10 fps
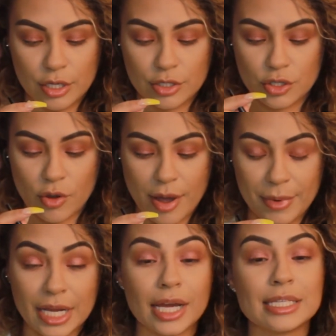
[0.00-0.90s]
So I'm
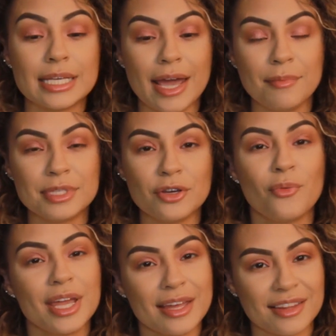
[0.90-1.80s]
going to attempt a
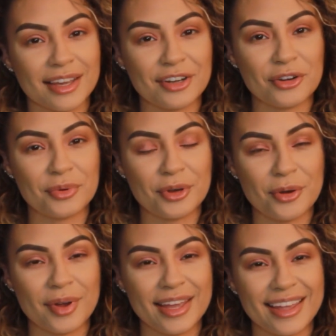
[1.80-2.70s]
wing liner real
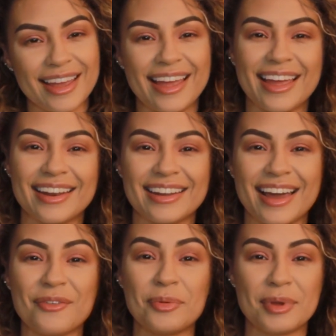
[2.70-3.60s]
quick, and
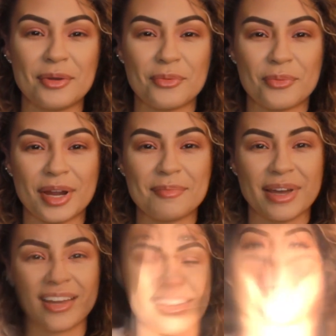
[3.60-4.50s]
I will be right
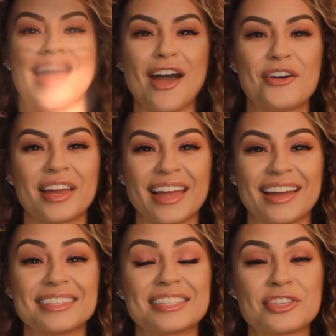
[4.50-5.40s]
back. Okay
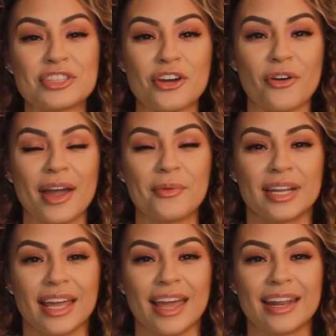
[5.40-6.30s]
guys, so I went
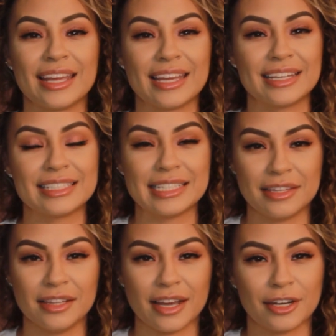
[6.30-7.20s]
ahead and did
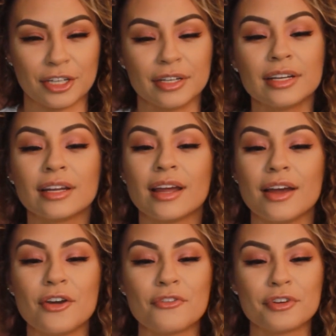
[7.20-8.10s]
the liner.
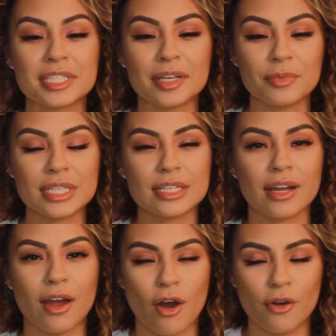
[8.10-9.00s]
For some reason,
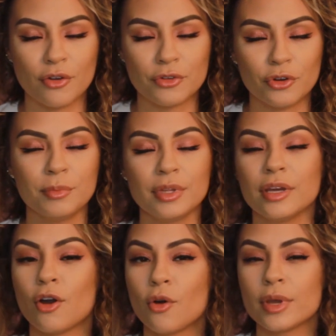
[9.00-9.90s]
I normally
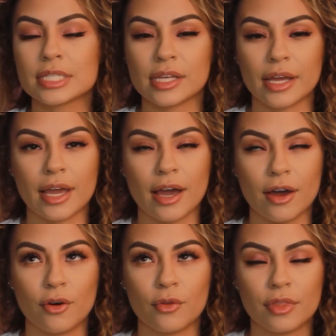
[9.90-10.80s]
always like
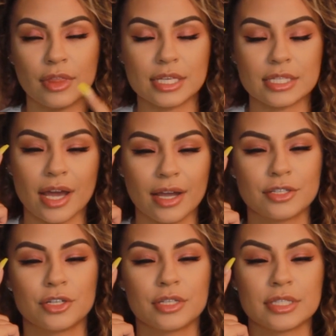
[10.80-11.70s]
how this eye
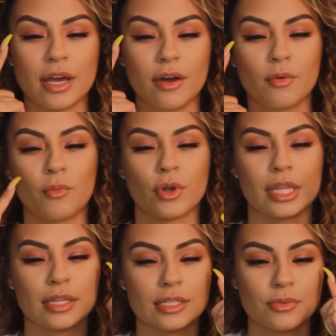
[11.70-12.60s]
turns out more
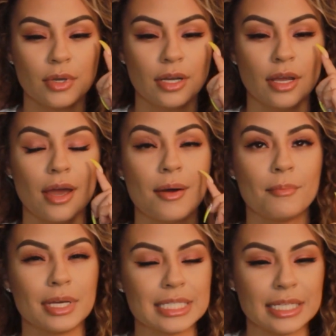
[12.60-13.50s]
than this one,
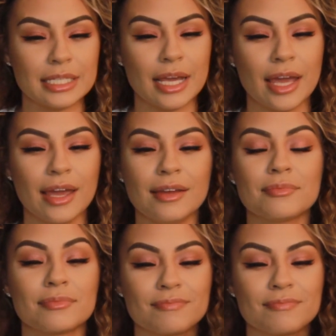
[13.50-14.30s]
but today